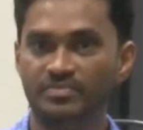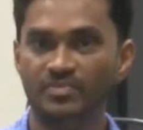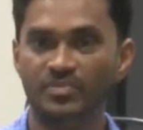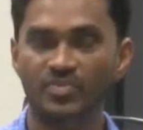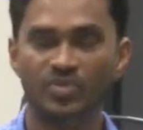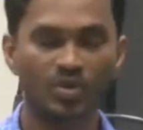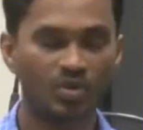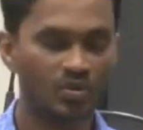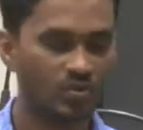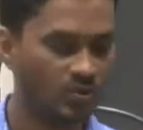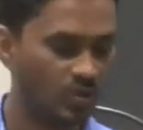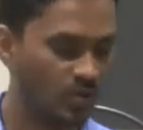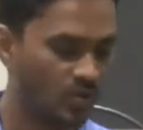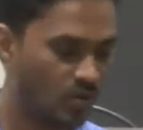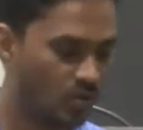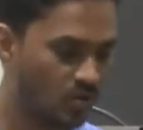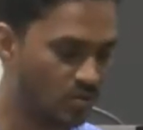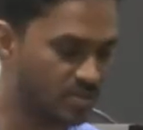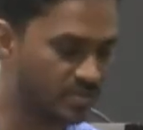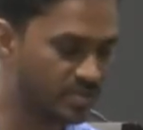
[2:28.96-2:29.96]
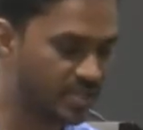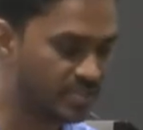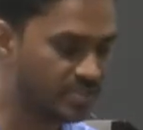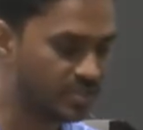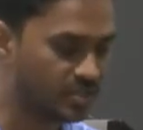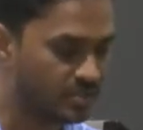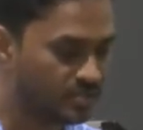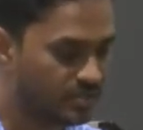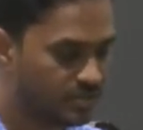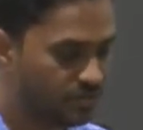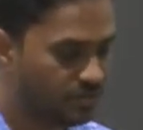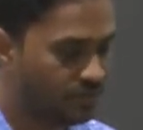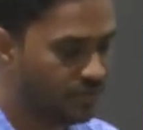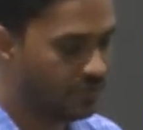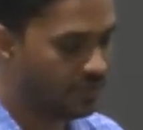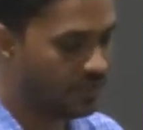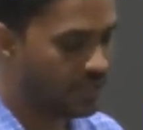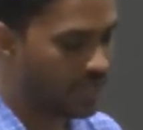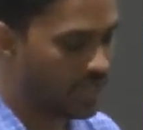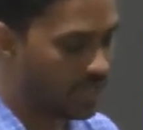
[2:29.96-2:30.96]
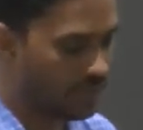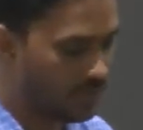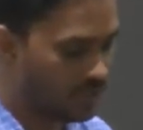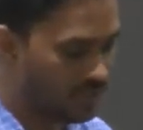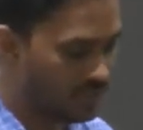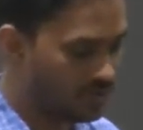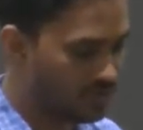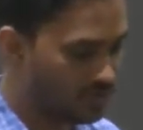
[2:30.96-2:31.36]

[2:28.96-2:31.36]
So all the sessions, we were able